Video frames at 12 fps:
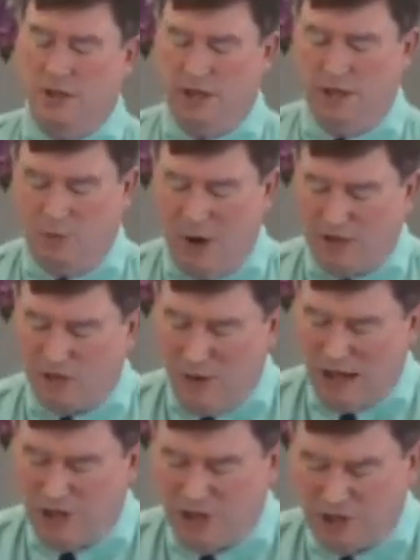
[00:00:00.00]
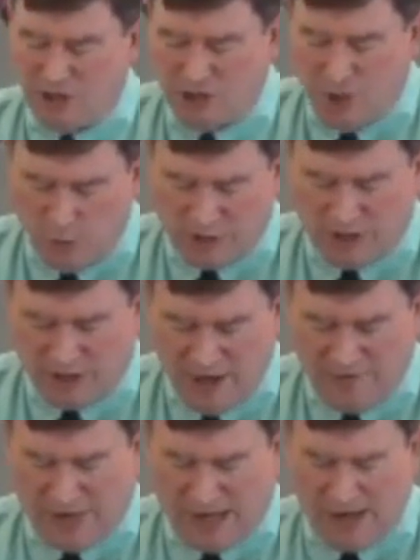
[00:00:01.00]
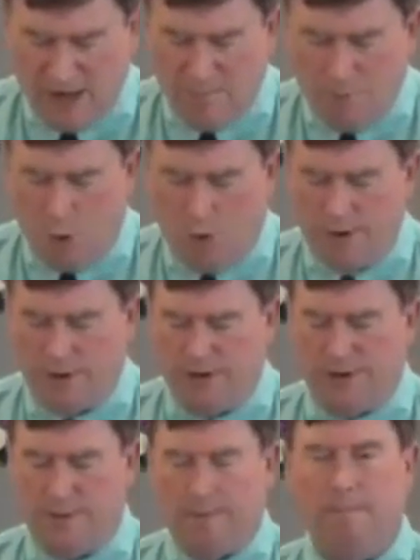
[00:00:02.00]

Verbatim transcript: in the resurrection is so significant and important.